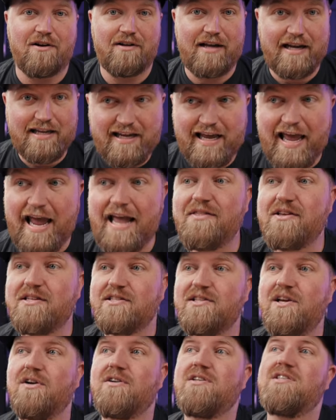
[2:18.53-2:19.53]
Like, can the
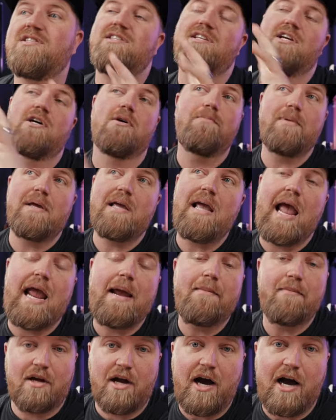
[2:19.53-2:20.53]
song still be
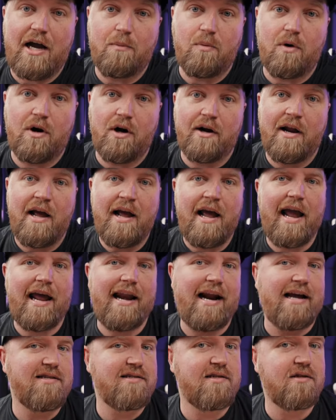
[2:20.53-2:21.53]
aimed Godward
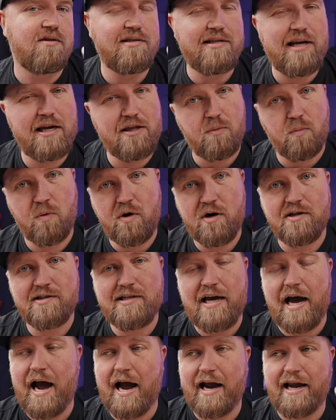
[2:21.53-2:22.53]
and I still say the
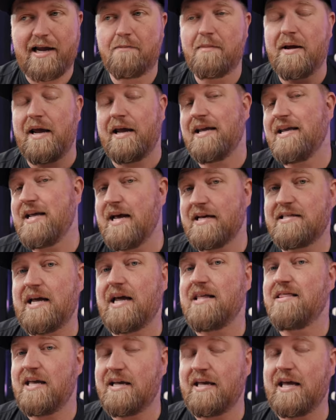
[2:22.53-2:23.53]
words I and me? Yes, I
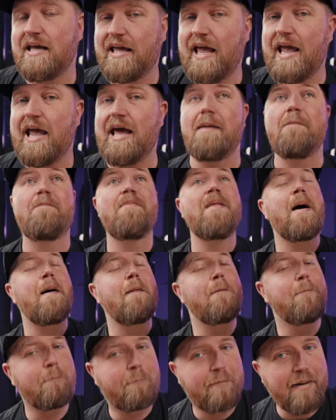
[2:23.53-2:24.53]
think it can.
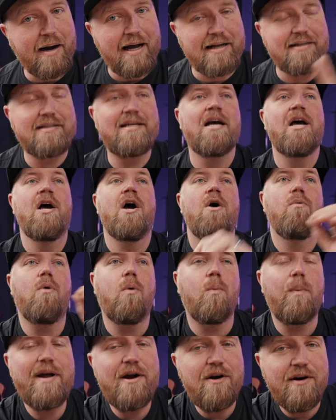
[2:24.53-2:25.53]
But
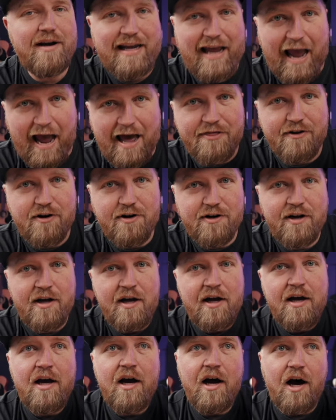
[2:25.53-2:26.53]
when we are gathered
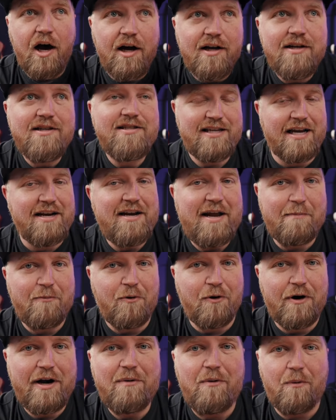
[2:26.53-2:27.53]
on Sunday
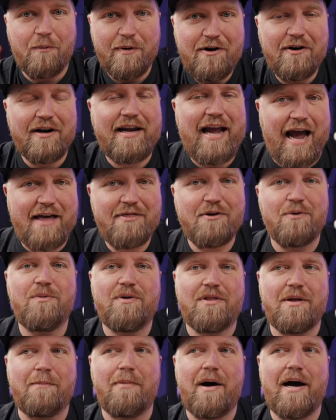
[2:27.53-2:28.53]
morning when we are gathered
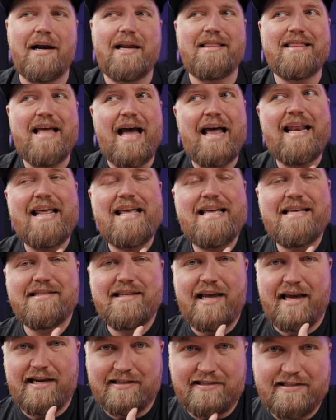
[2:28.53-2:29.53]
with the body, that
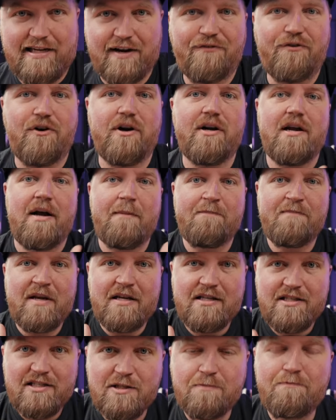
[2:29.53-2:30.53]
is a different
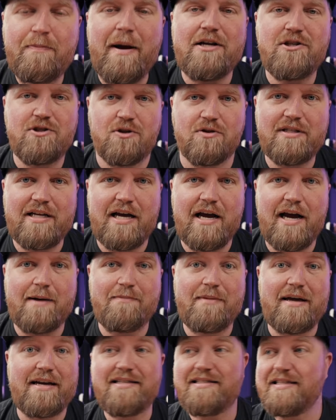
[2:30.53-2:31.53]
special
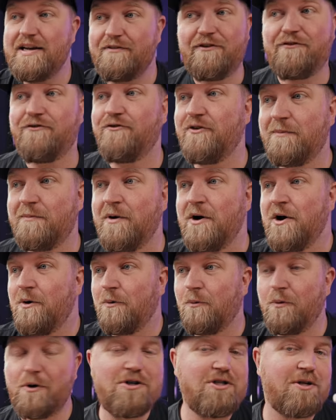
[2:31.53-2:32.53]
time that is different from
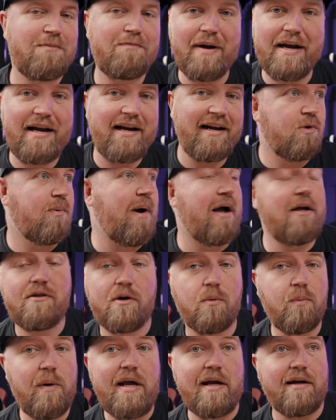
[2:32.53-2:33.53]
worshiping throughout
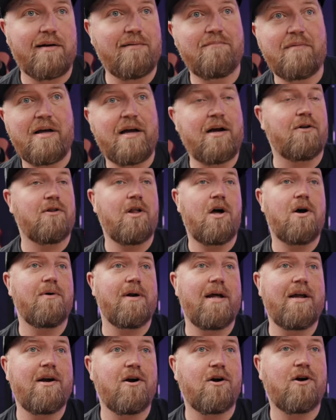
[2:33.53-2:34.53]
the week
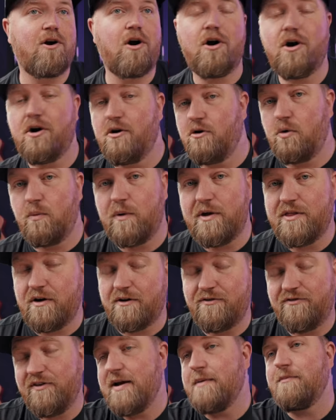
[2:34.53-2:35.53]
alone in our car or with
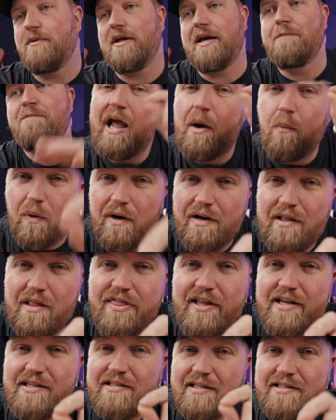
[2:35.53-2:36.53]
our family. And one of the
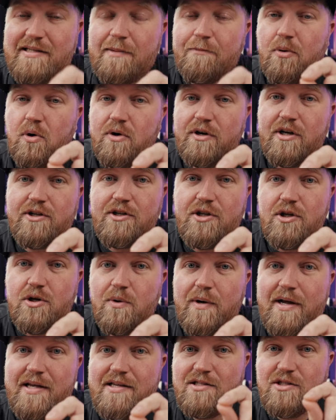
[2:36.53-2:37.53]
things that's important to
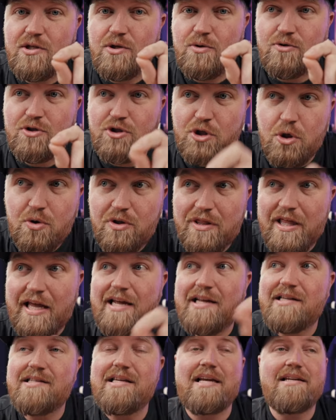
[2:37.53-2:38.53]
do is to do
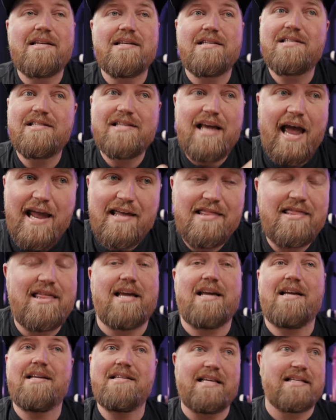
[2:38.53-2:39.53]
things and to say
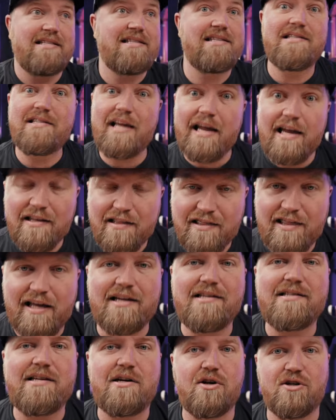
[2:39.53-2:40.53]
things and sing
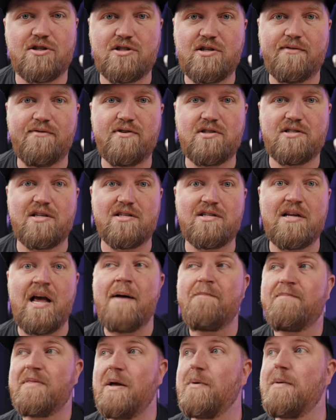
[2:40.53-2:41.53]
things in our services
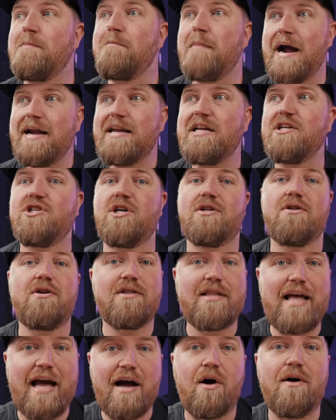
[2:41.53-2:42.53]
that remind each other
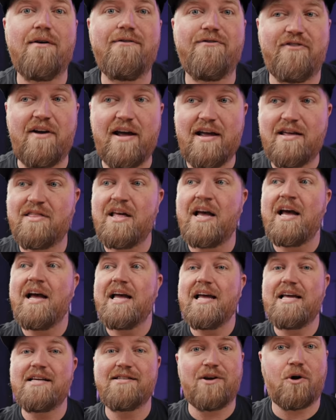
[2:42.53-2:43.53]
that our faith
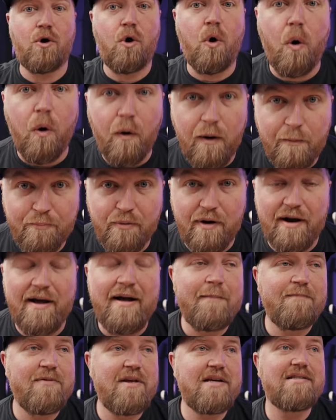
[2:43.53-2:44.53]
is corporate.
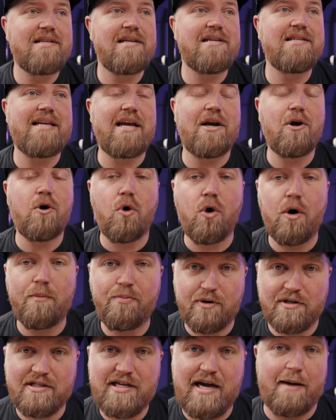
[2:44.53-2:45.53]
This is a
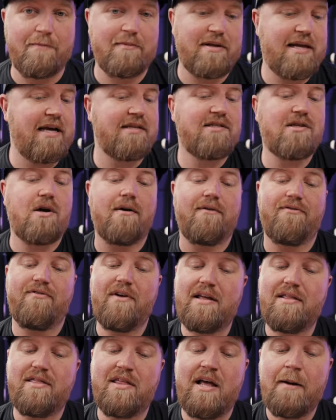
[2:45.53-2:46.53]
corporate time. Yes, our
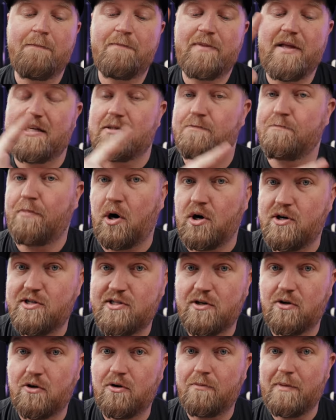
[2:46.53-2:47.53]
faith is
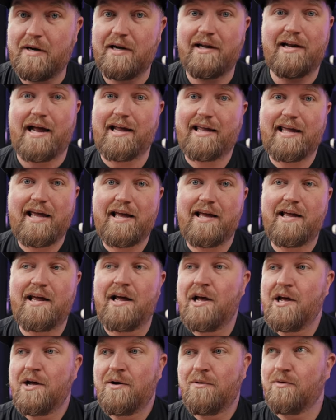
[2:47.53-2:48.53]
personal, meaning I can't
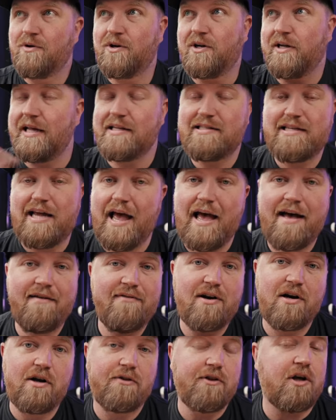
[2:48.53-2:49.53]
get to
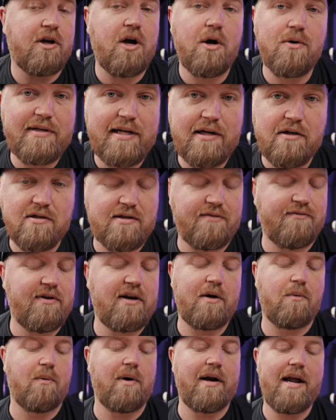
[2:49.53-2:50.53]
heaven on the coattails of
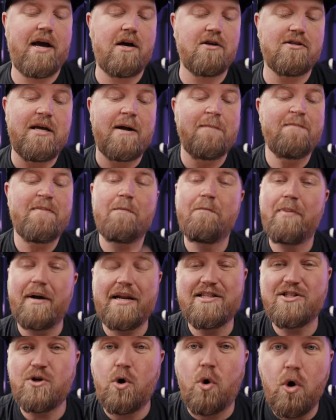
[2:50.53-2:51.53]
anyone else but
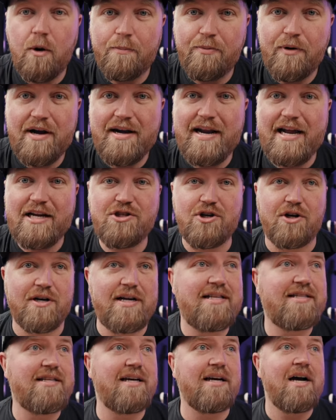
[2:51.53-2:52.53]
it's corporate in nature.
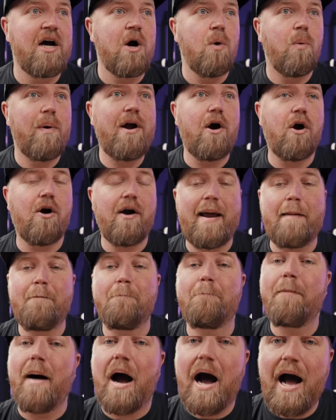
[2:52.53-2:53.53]
It's a we are a
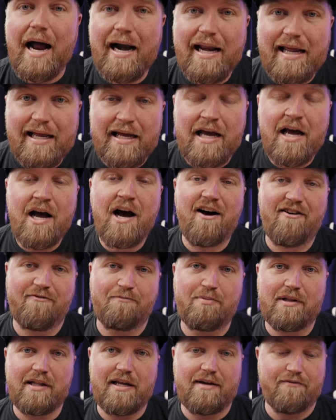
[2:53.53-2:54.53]
body of
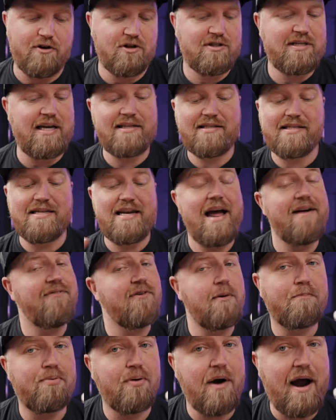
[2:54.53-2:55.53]
believers. It's
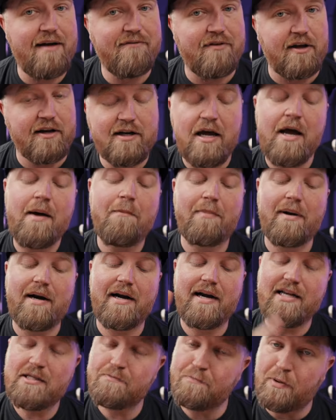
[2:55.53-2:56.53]
never private, but
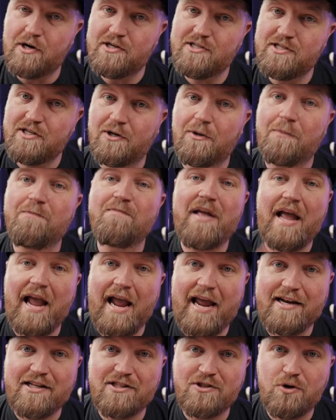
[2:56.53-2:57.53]
it is personal
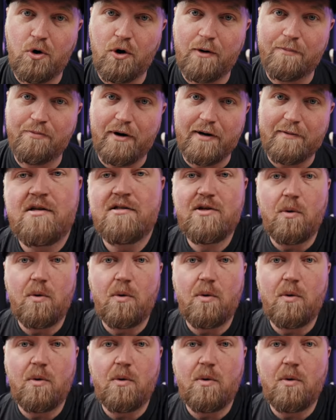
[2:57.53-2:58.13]
and it's corporate.